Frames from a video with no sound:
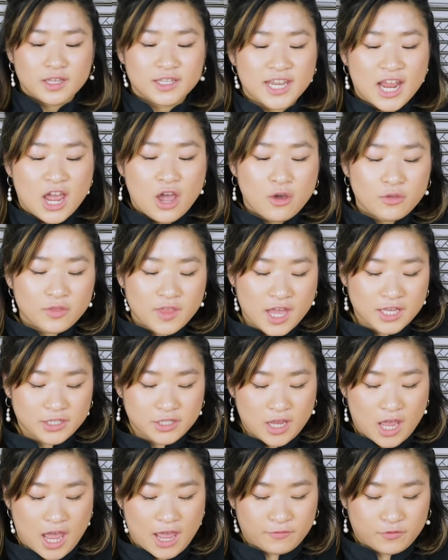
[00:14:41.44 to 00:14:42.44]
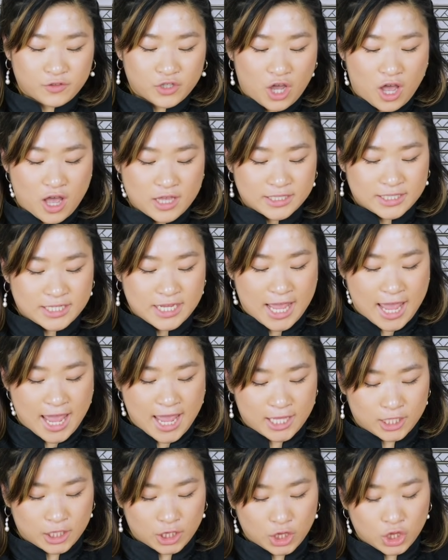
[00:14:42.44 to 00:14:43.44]
now that I've got
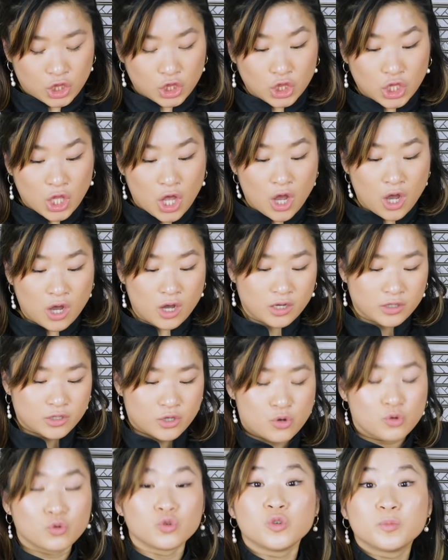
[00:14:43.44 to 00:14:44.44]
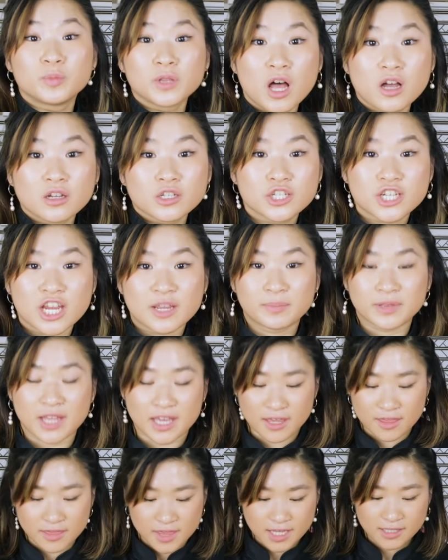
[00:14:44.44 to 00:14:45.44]
a long oblong shape like